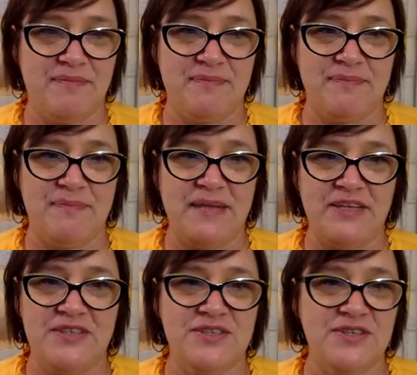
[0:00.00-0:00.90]
No. But
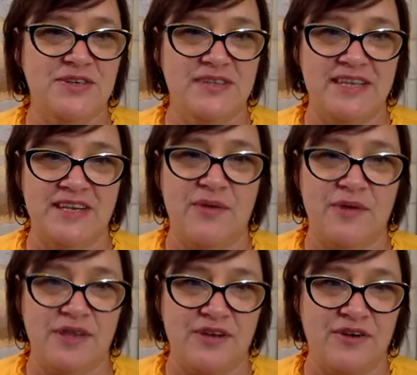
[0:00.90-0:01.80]
you certainly know
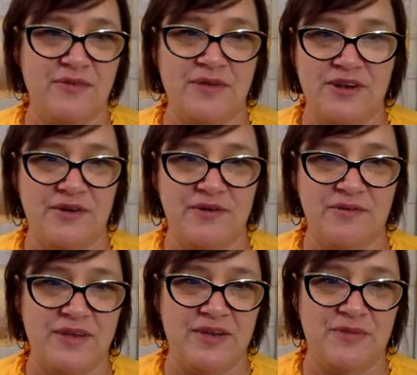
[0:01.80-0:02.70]
when you're, when you're,
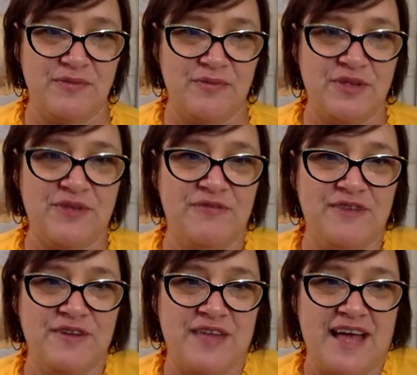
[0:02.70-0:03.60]
when you're, you can
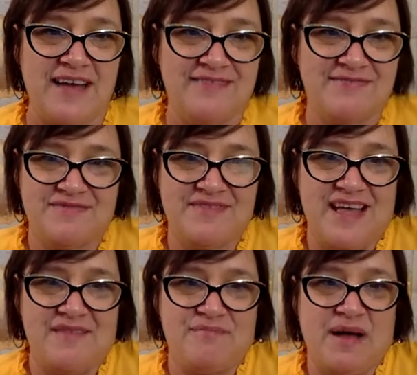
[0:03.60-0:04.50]
feel that,
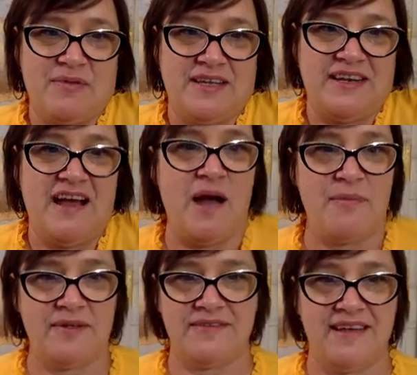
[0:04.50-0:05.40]
that bubbling up
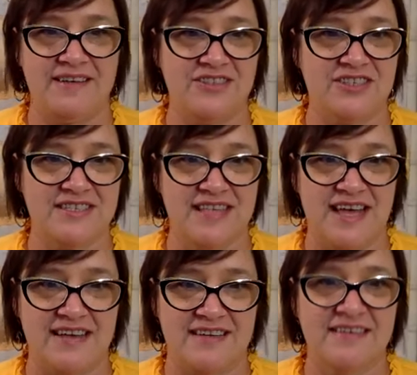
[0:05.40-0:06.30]
and, and just
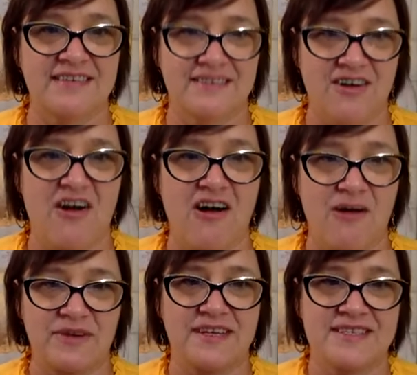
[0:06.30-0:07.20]
yeah. that
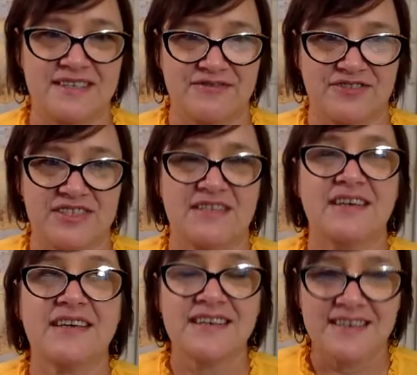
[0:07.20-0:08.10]
calmness of just,
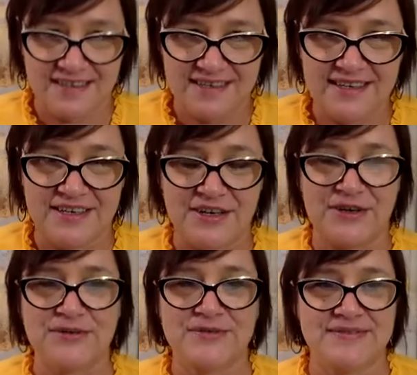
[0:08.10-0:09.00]
you
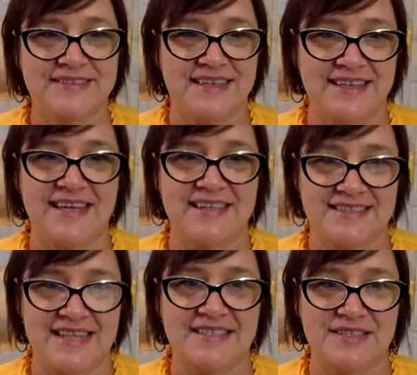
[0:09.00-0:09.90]
know, I think
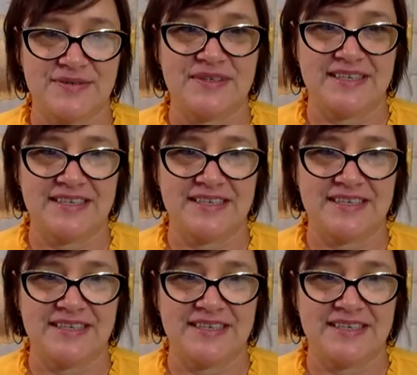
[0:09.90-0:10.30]
that's, that's really.